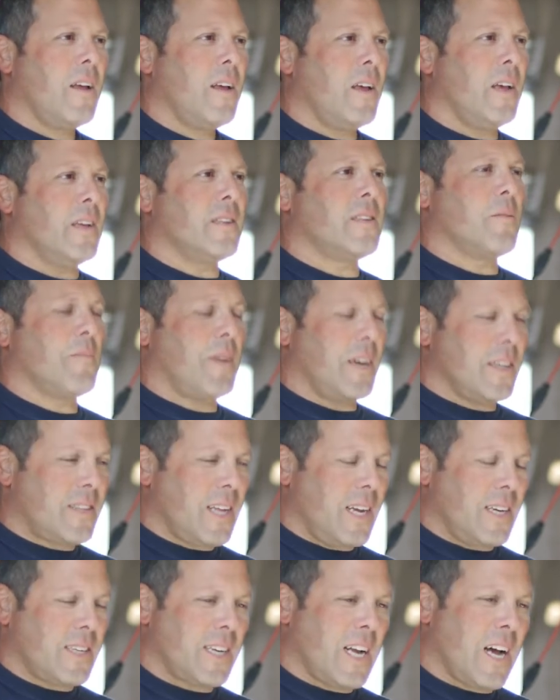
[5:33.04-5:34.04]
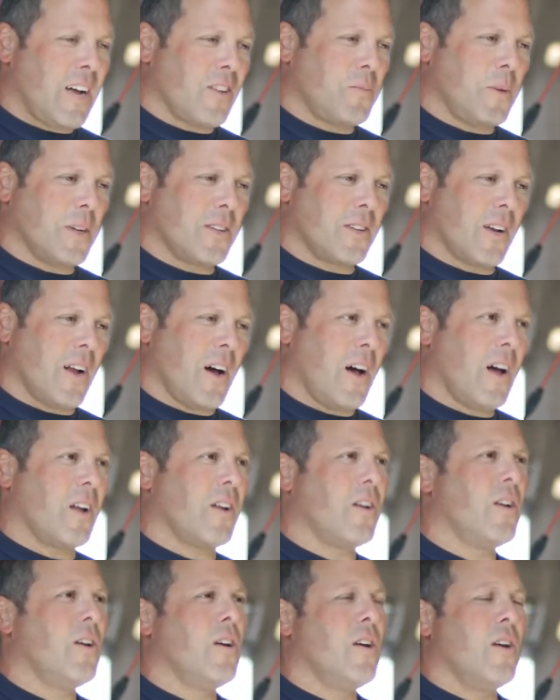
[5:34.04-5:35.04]
He said, my station house puts it on.
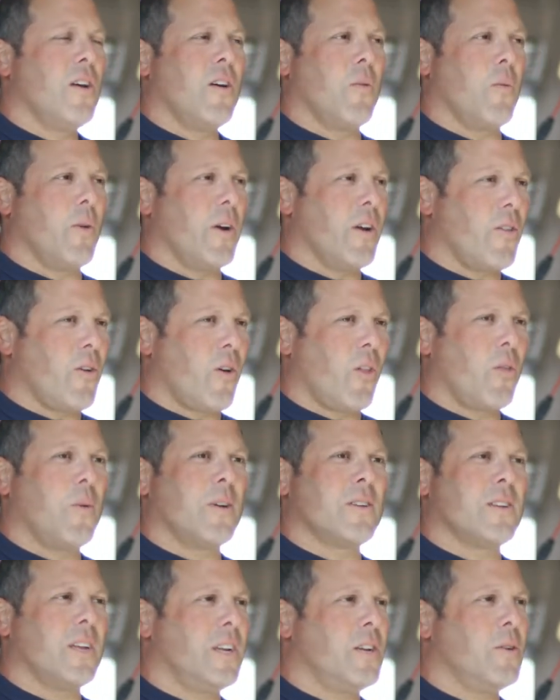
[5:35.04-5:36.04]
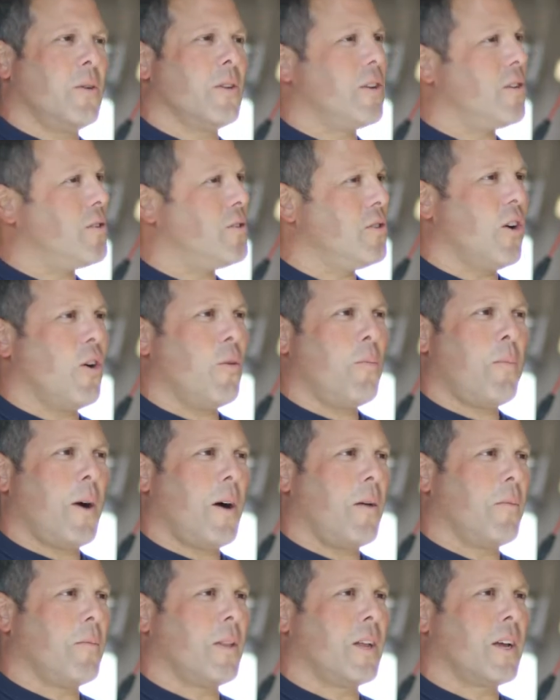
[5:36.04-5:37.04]
We are the only ones that do it. There's no
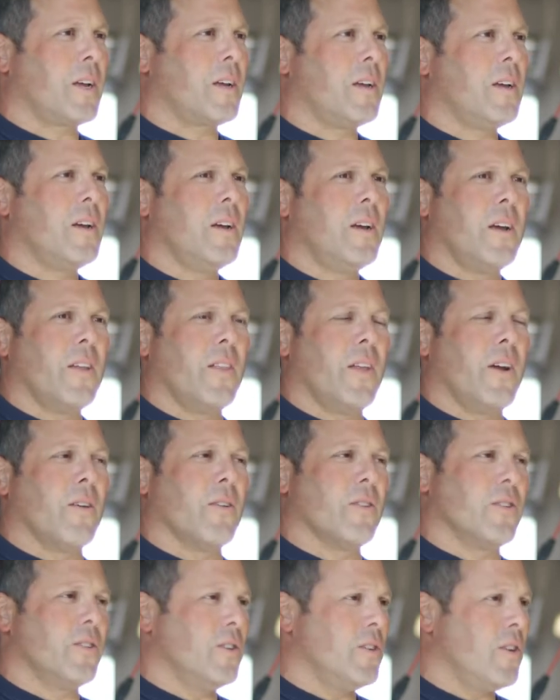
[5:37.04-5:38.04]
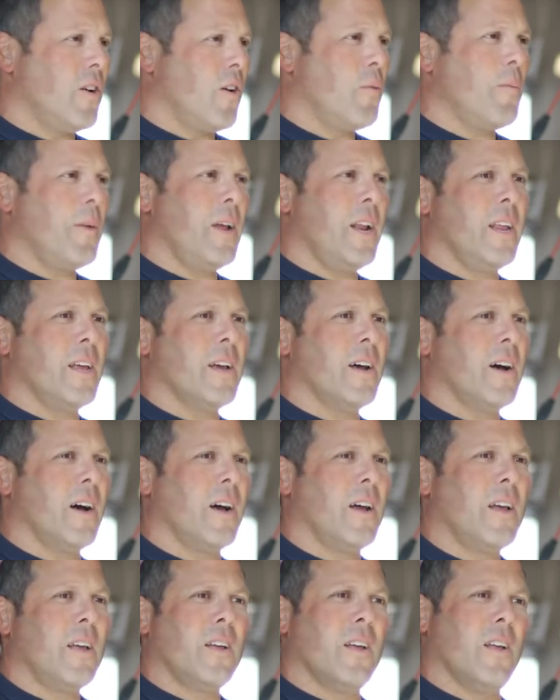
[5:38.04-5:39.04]
public. There's no media.
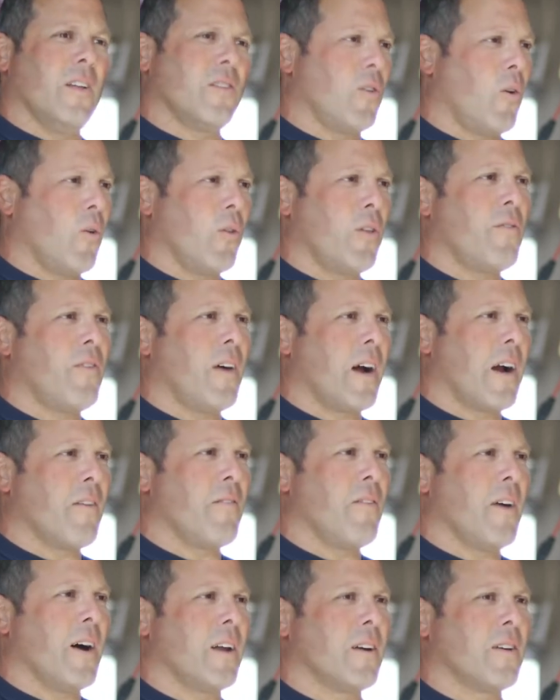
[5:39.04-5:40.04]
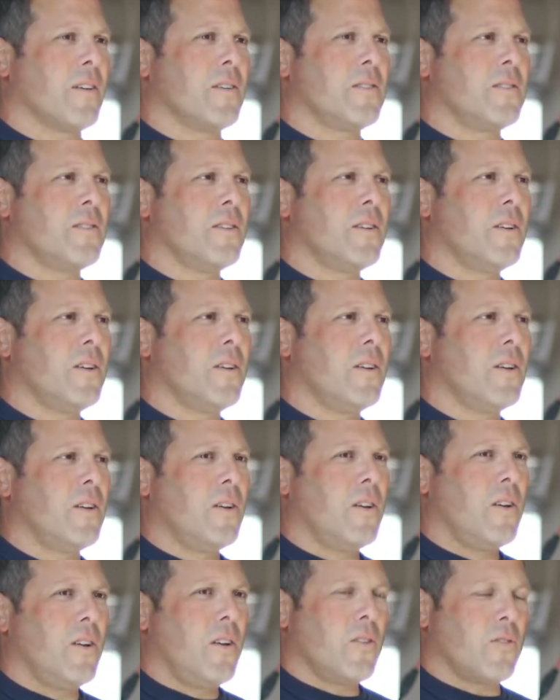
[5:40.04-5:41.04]
It's only firefighters.
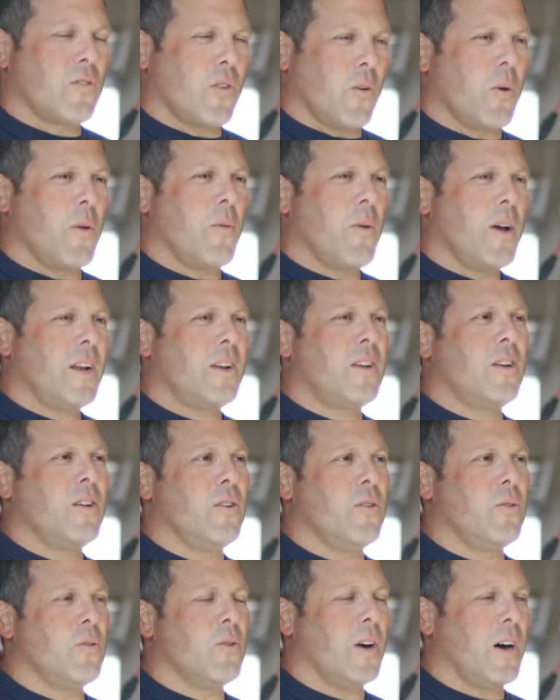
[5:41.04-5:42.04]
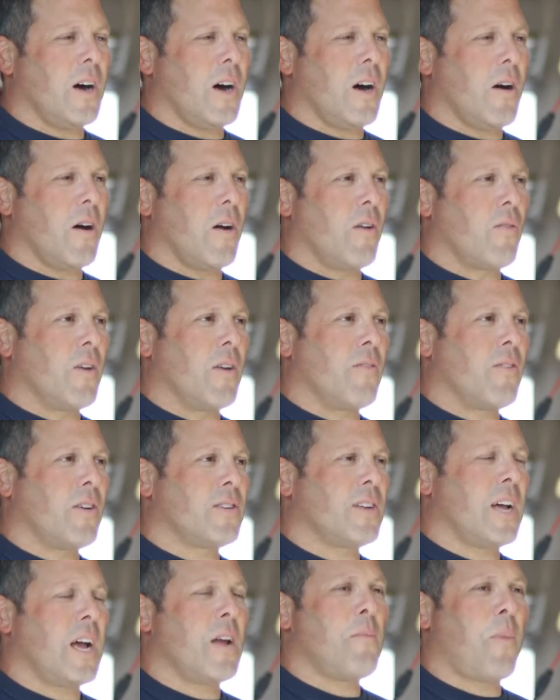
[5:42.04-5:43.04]
So we went to
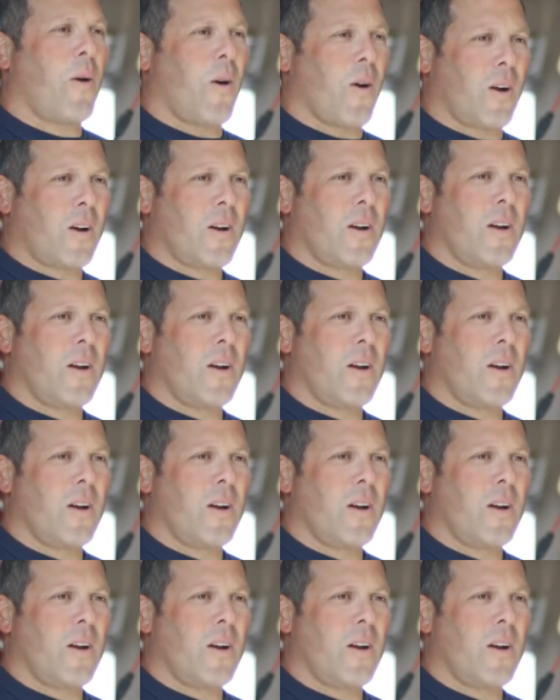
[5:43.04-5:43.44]
Riverside Park,